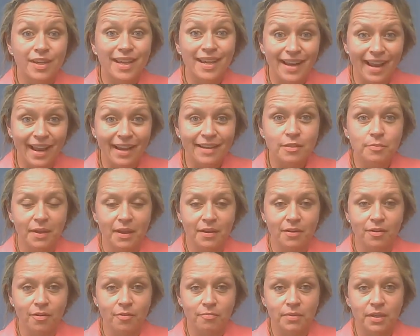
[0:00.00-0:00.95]
connect
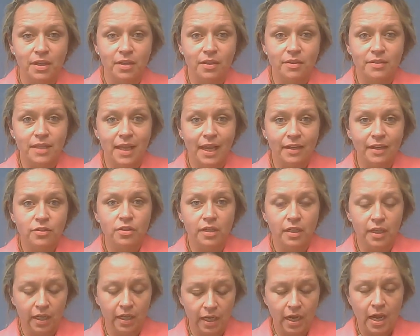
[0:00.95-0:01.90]
better because
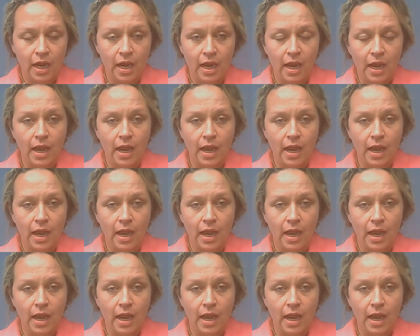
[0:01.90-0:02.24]
actually.